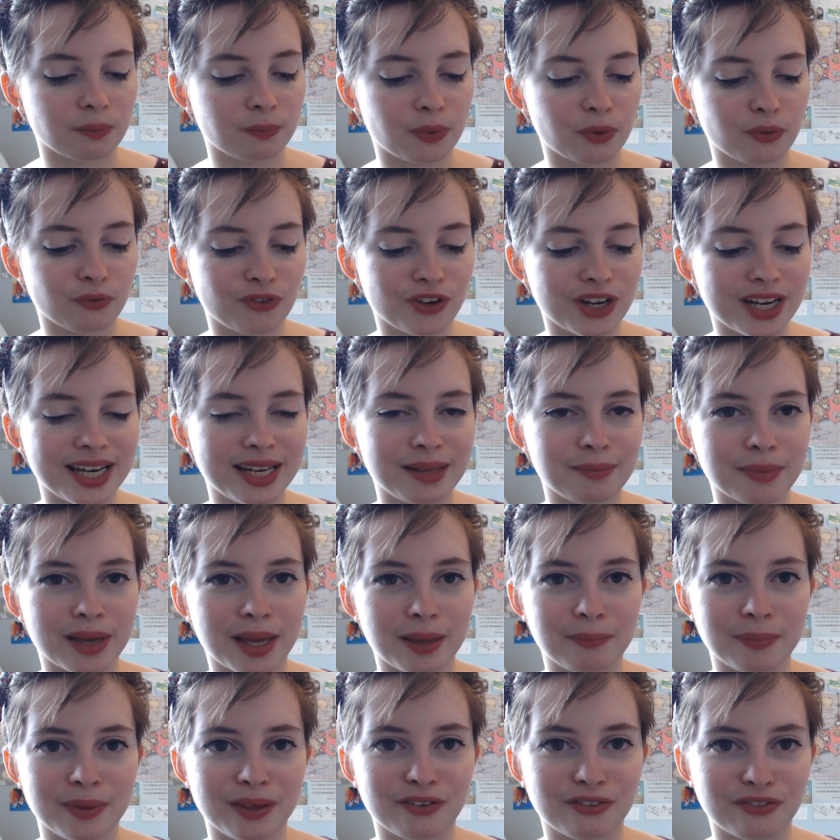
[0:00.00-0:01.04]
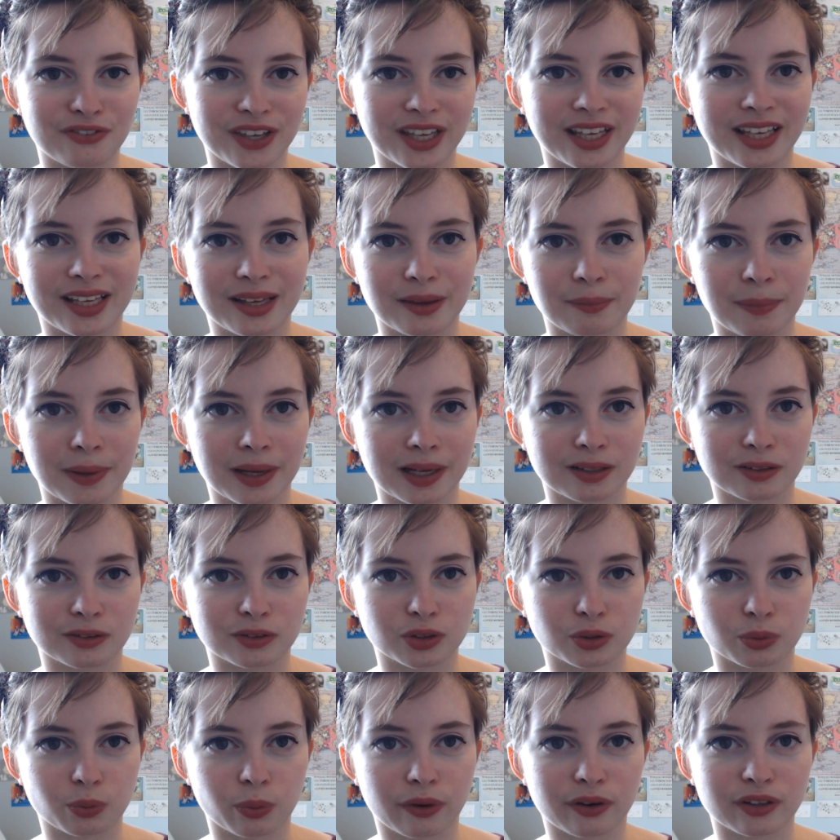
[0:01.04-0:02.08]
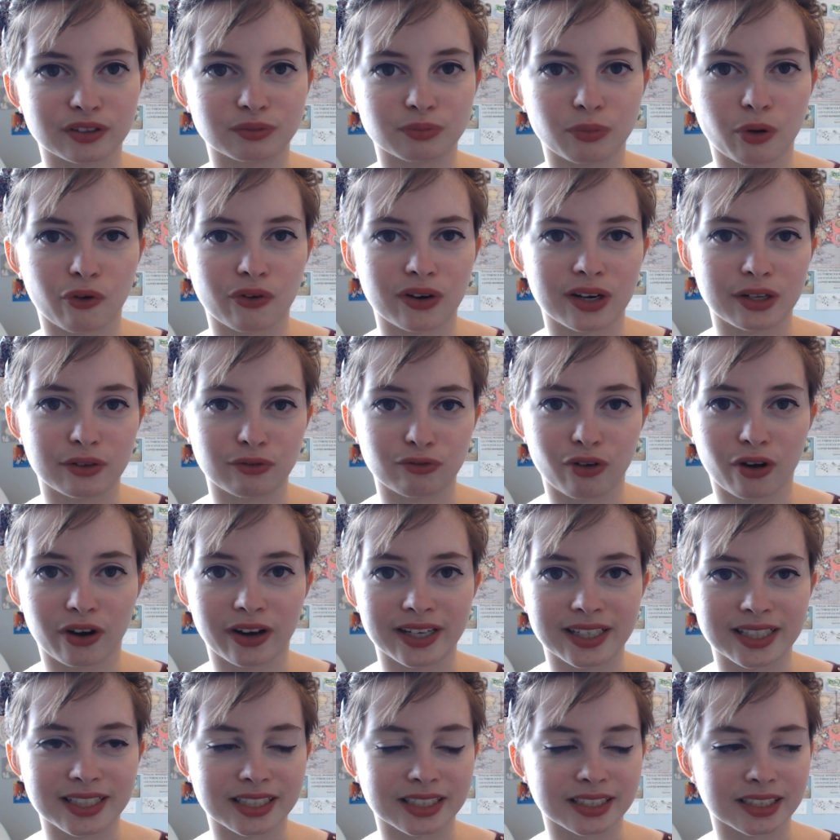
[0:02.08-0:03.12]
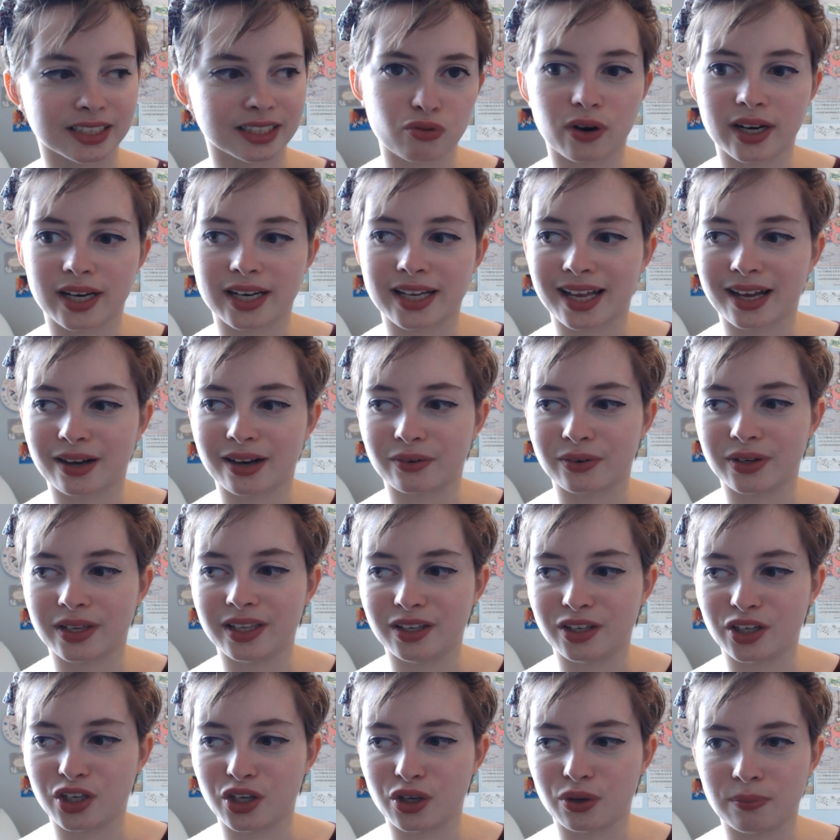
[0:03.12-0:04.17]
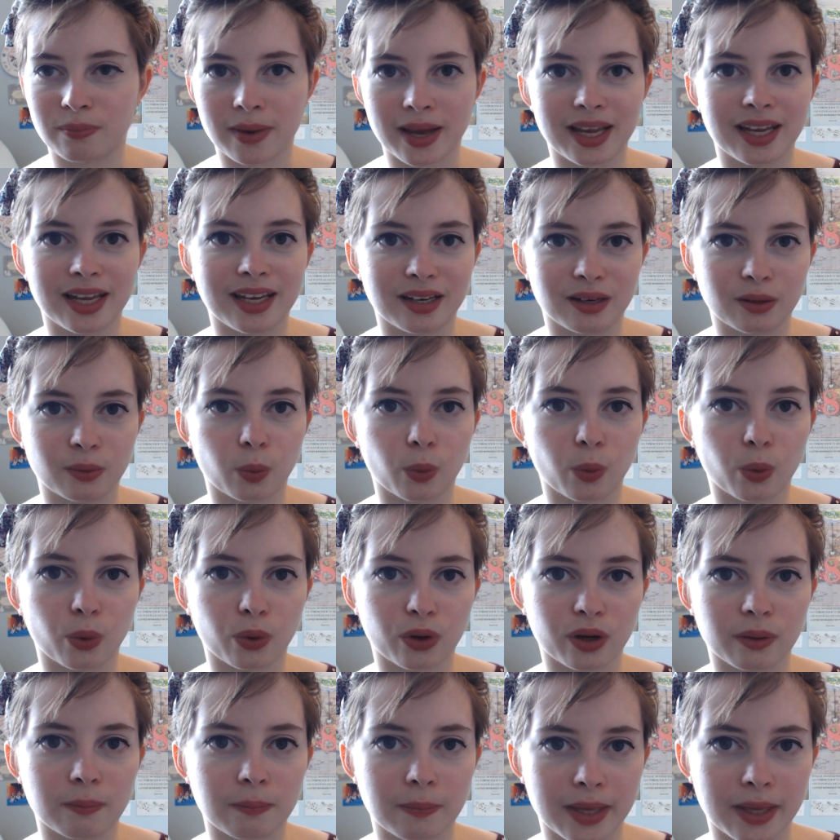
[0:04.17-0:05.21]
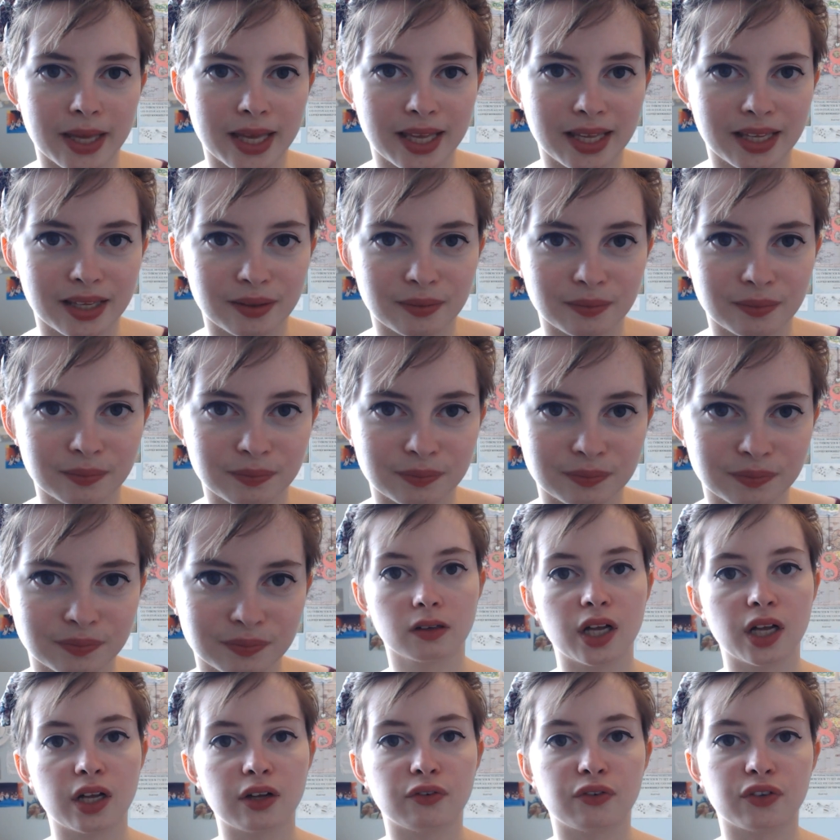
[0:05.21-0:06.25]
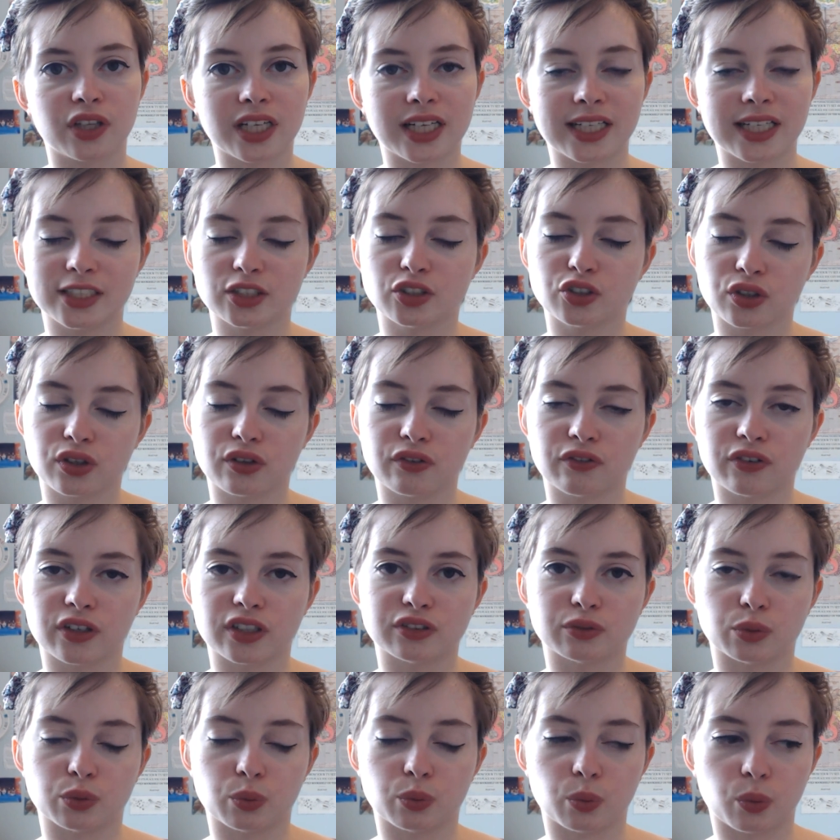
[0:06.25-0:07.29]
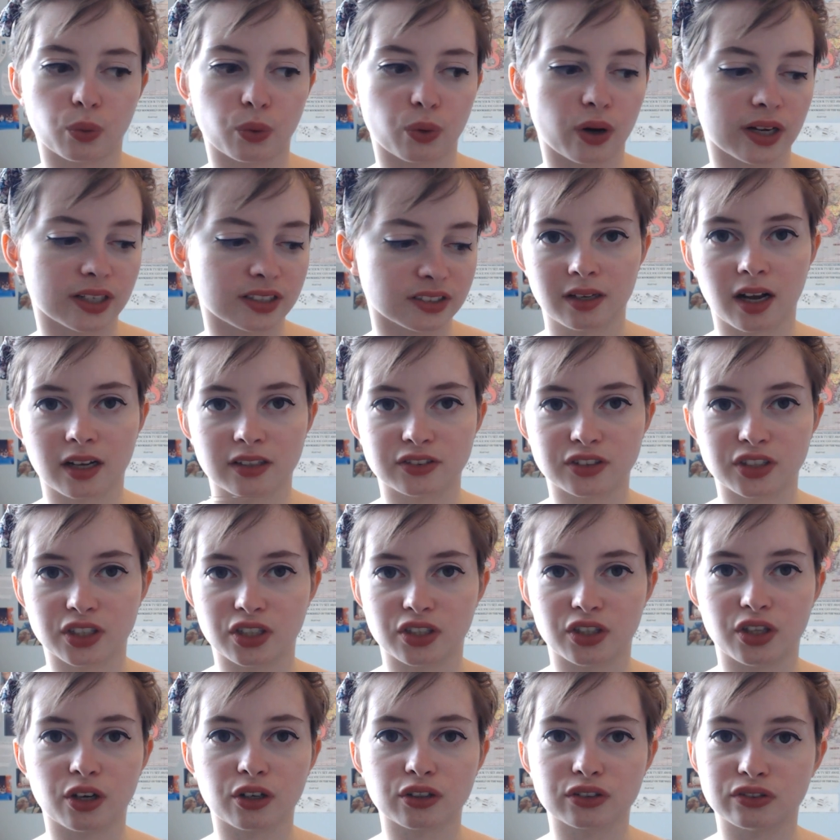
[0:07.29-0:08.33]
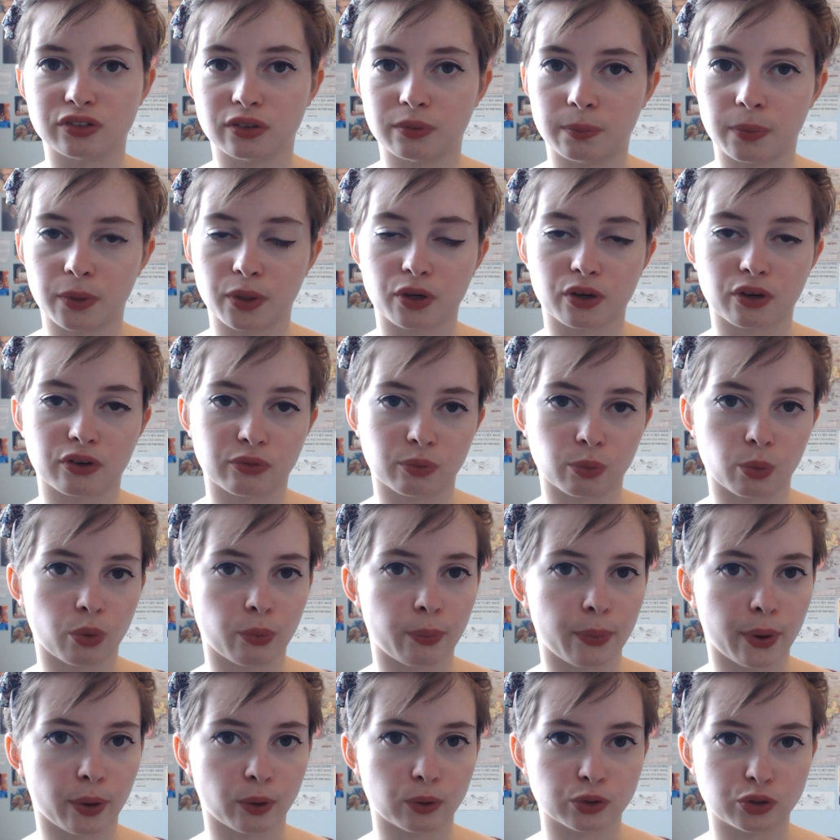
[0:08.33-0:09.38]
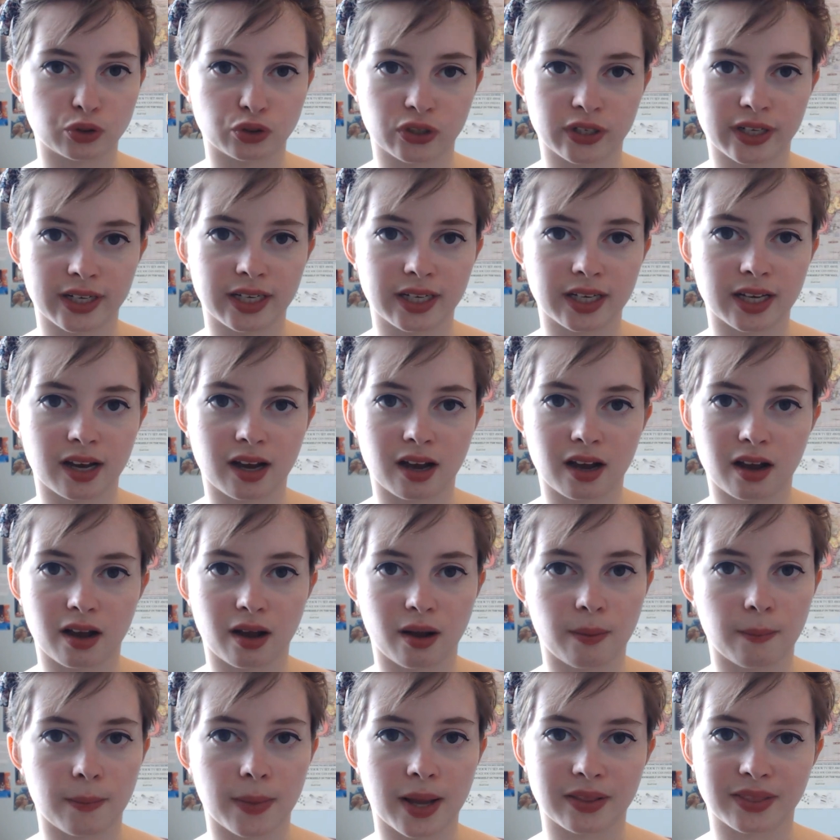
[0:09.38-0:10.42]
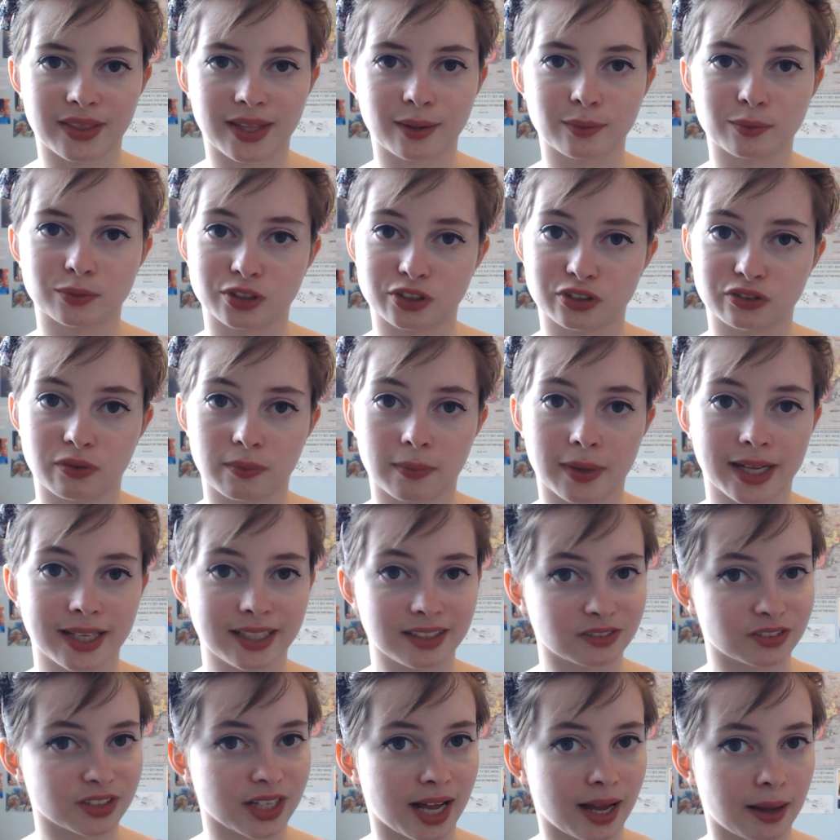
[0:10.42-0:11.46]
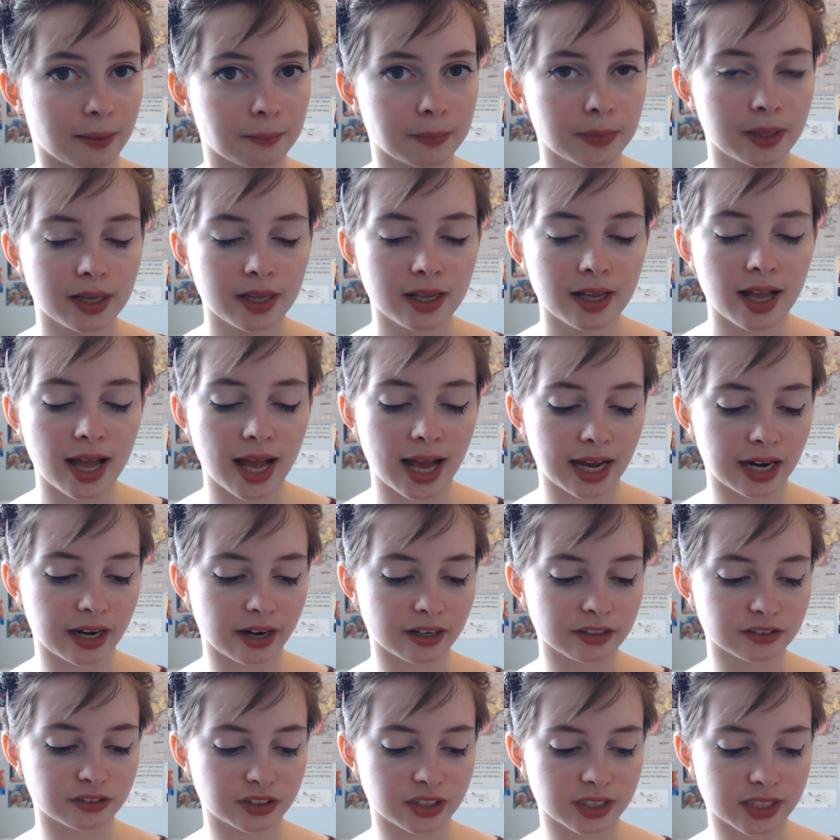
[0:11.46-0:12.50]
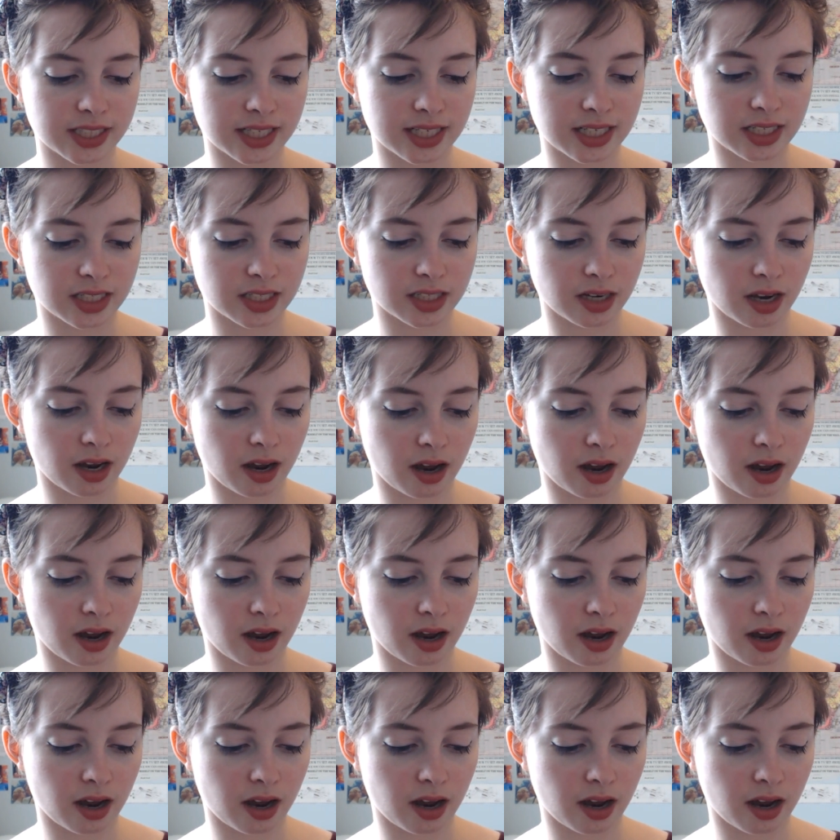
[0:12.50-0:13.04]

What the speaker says: but really made me think about what is morally right, and how inhumane war can be. For the literature of the First World War, I studied the Oxford Book of War Poetry, and that was for my exam. And I studied